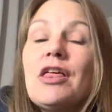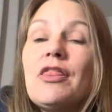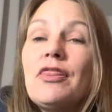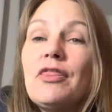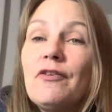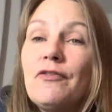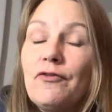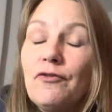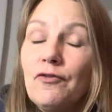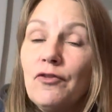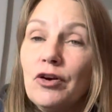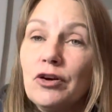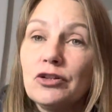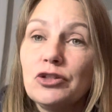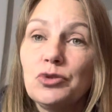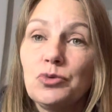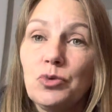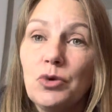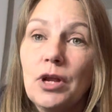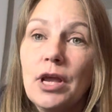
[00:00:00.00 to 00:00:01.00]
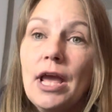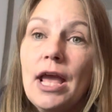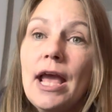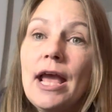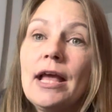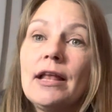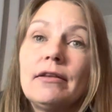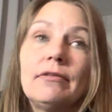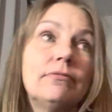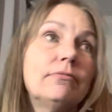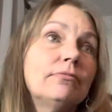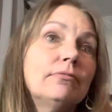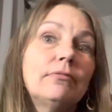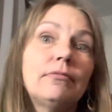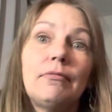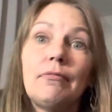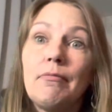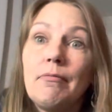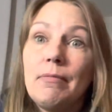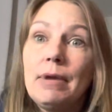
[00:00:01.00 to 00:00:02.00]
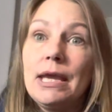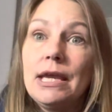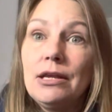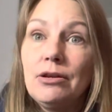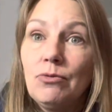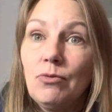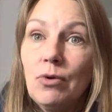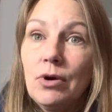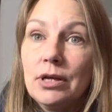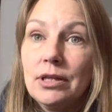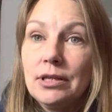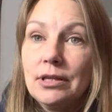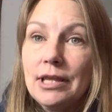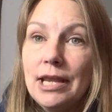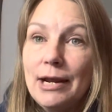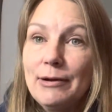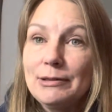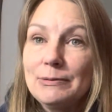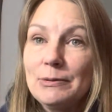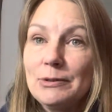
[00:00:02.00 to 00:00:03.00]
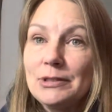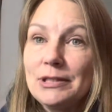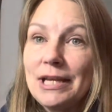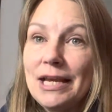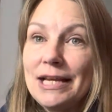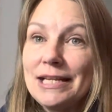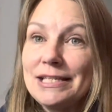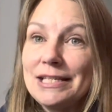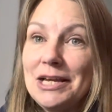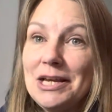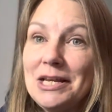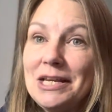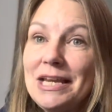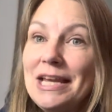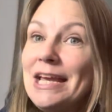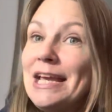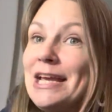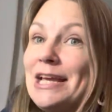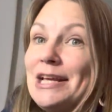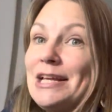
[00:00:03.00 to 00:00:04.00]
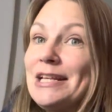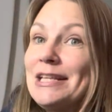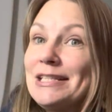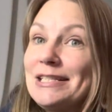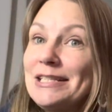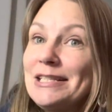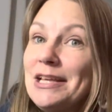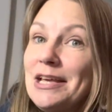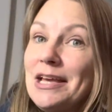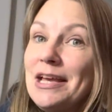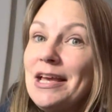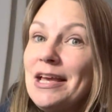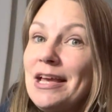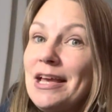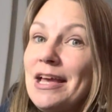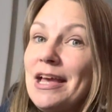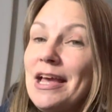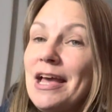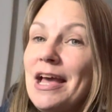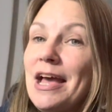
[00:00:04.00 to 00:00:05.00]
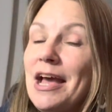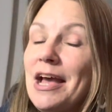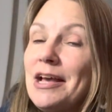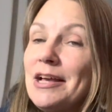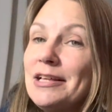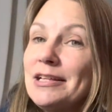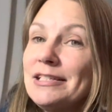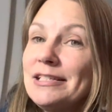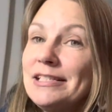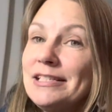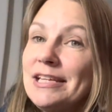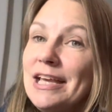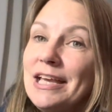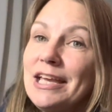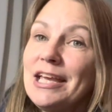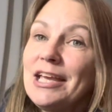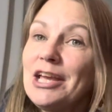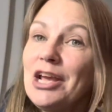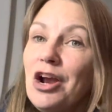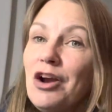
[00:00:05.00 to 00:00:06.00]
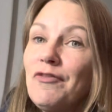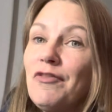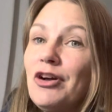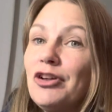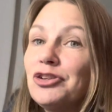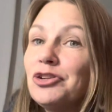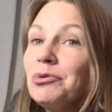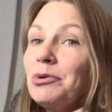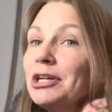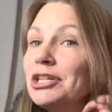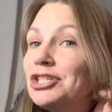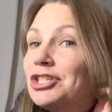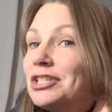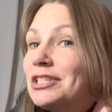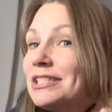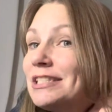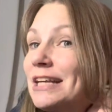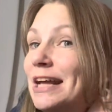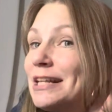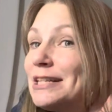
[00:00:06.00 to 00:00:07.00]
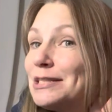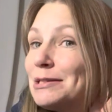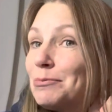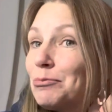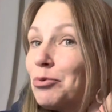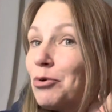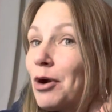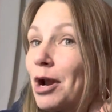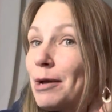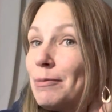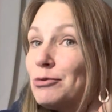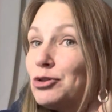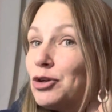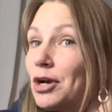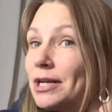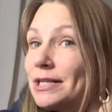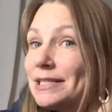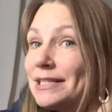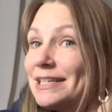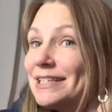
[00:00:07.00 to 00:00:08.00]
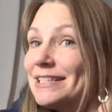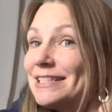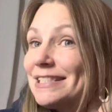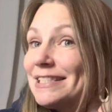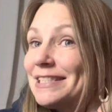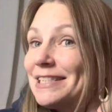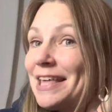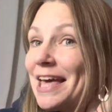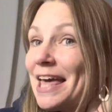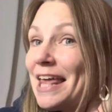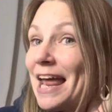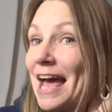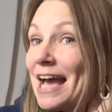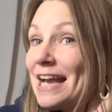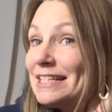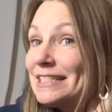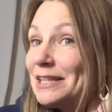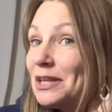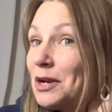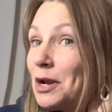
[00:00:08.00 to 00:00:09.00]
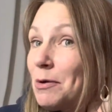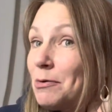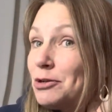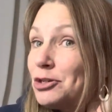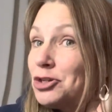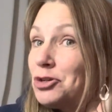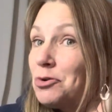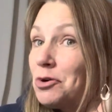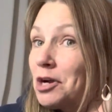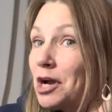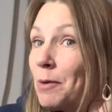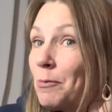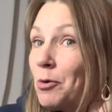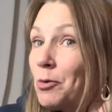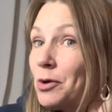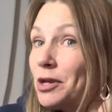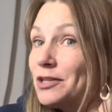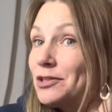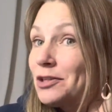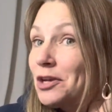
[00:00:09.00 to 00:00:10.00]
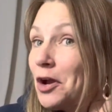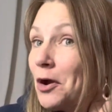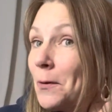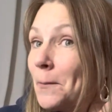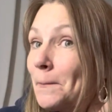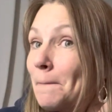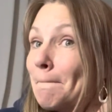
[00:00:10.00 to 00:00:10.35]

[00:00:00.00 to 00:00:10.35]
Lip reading: The first and main one that I was supposed to get done is taking care of alterations on some prom dresses that I said I would do a couple weeks ago.